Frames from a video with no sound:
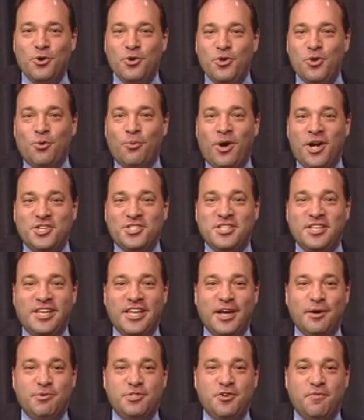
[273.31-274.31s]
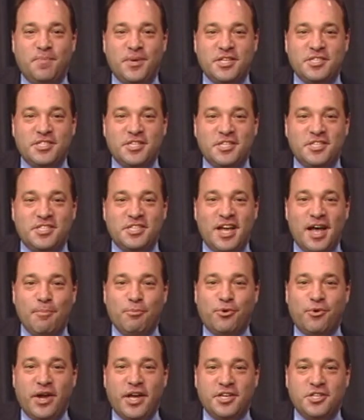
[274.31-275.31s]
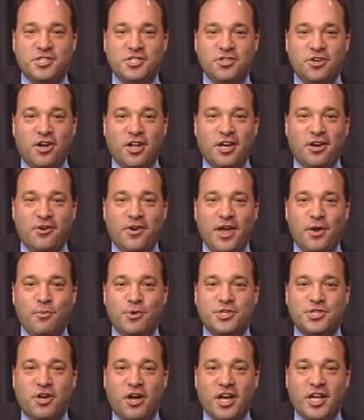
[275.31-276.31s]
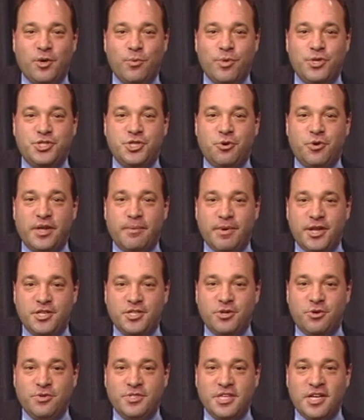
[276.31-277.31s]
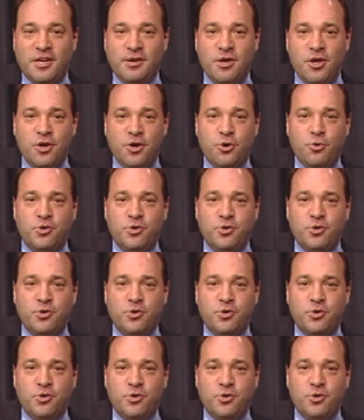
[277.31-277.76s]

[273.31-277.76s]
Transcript: You're watching The Language of Business. I'm Greg Stoller, and we're talking with Jody Mendoza,